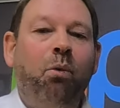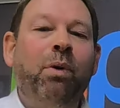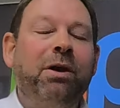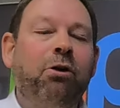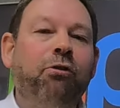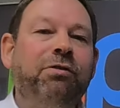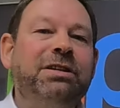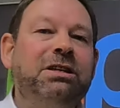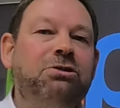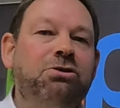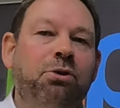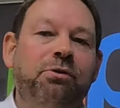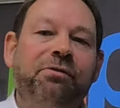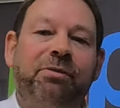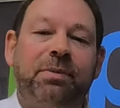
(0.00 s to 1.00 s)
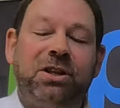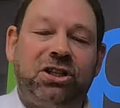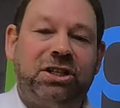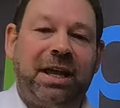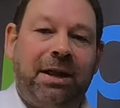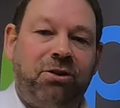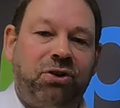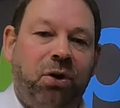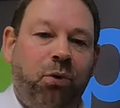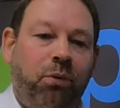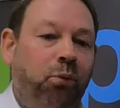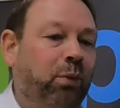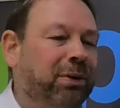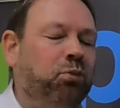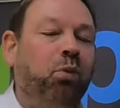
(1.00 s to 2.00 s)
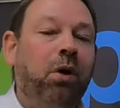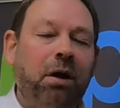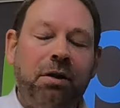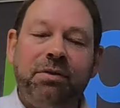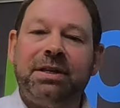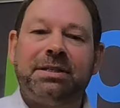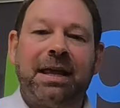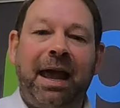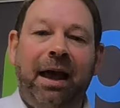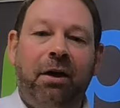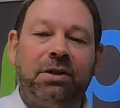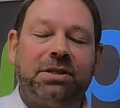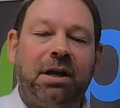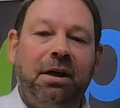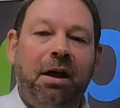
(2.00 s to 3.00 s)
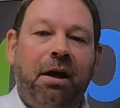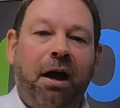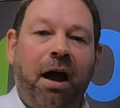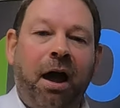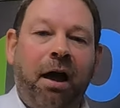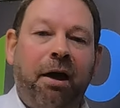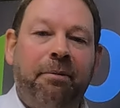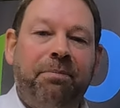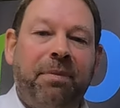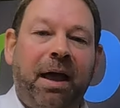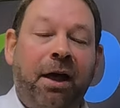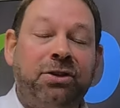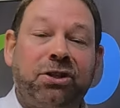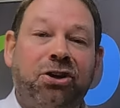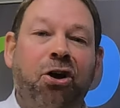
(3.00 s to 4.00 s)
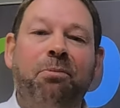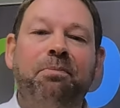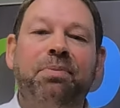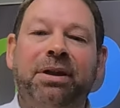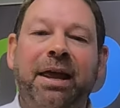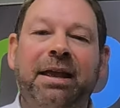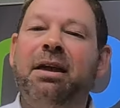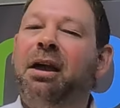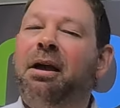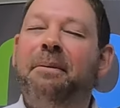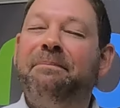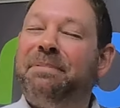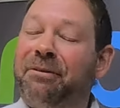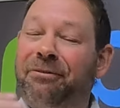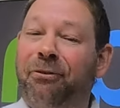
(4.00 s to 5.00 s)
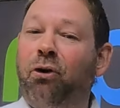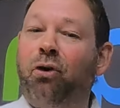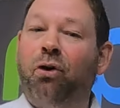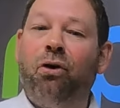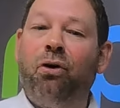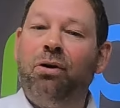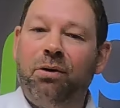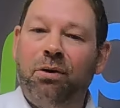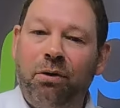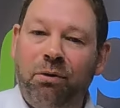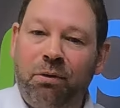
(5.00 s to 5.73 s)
We already knew from the schedule. We'd worked this out as a company before